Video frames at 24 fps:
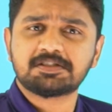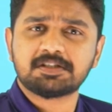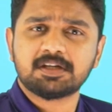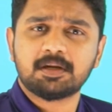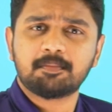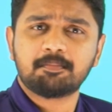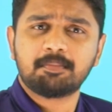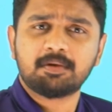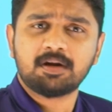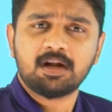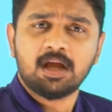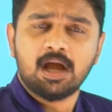
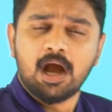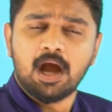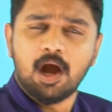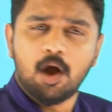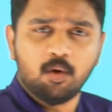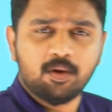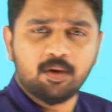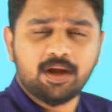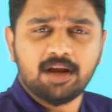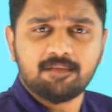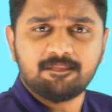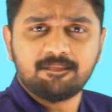number? How
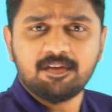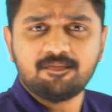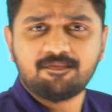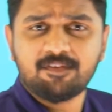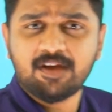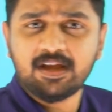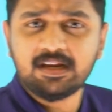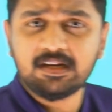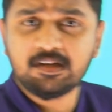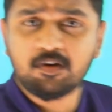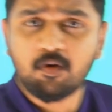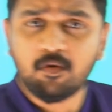can we
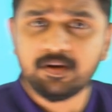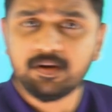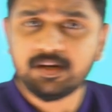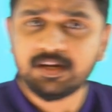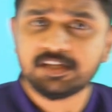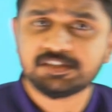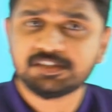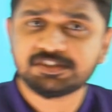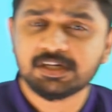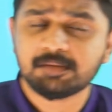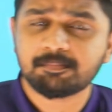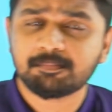find
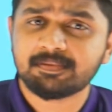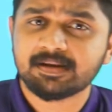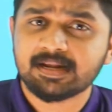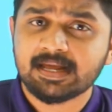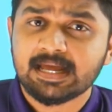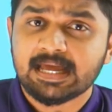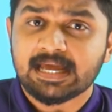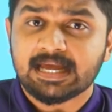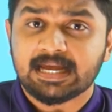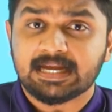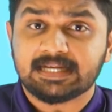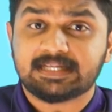coordination number?
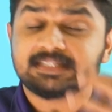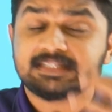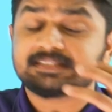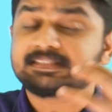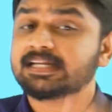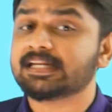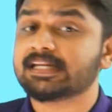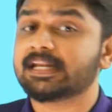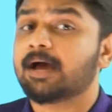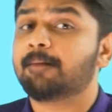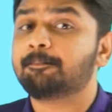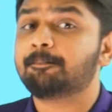It is the
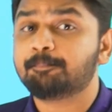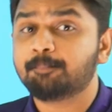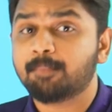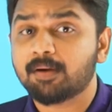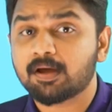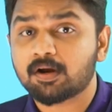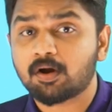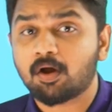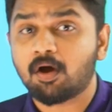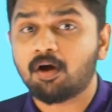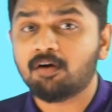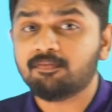number
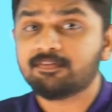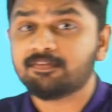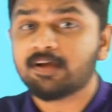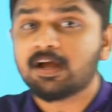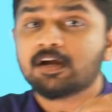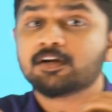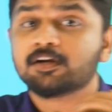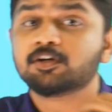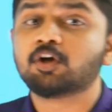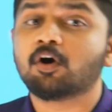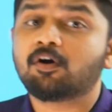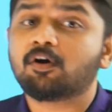of
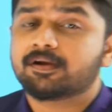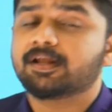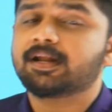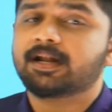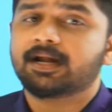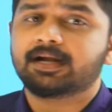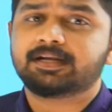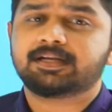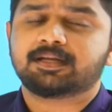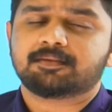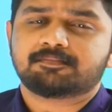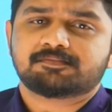donor
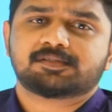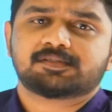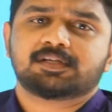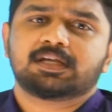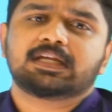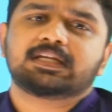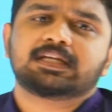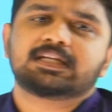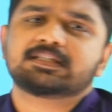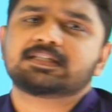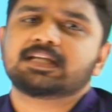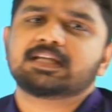atoms. It
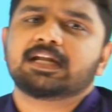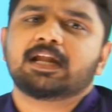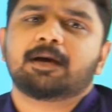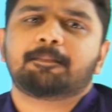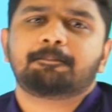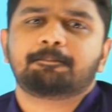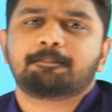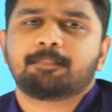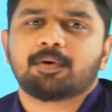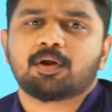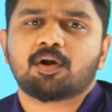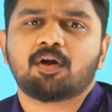is the
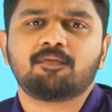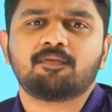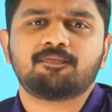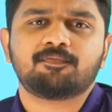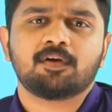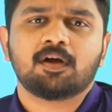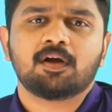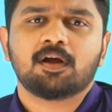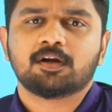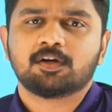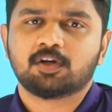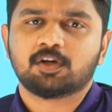number of
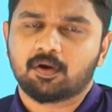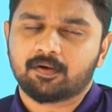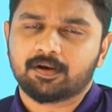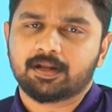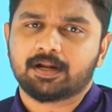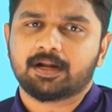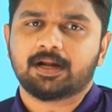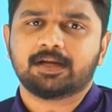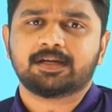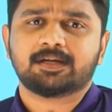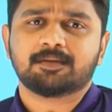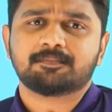donor
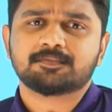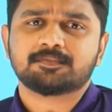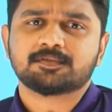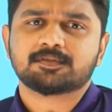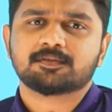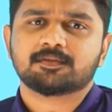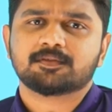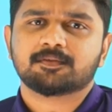atoms.